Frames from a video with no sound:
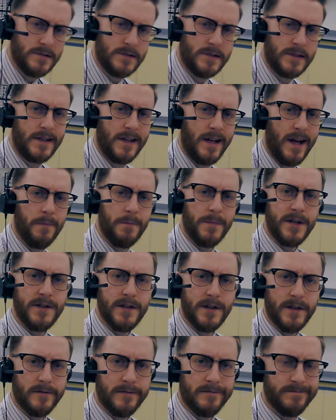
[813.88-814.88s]
Can't be
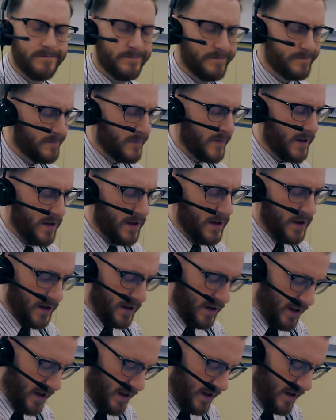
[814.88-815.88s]
done.
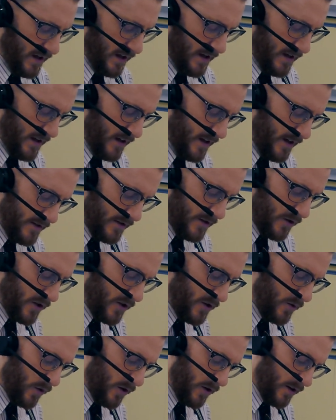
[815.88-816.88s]
It's not going
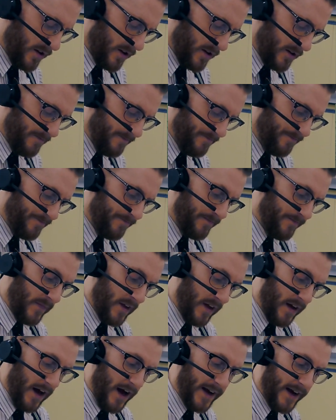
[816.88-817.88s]
to work.
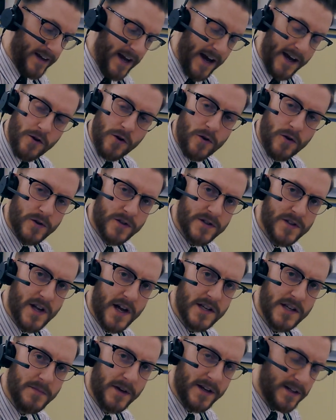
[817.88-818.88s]
I cannot
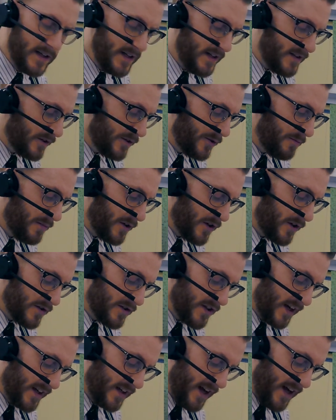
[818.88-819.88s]
oxidize my ketone because
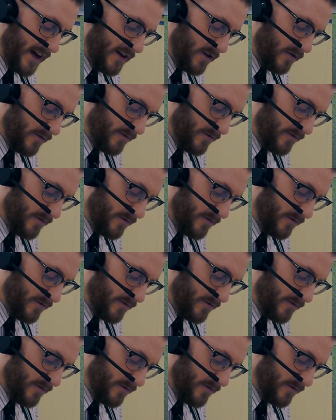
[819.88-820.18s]
I cannot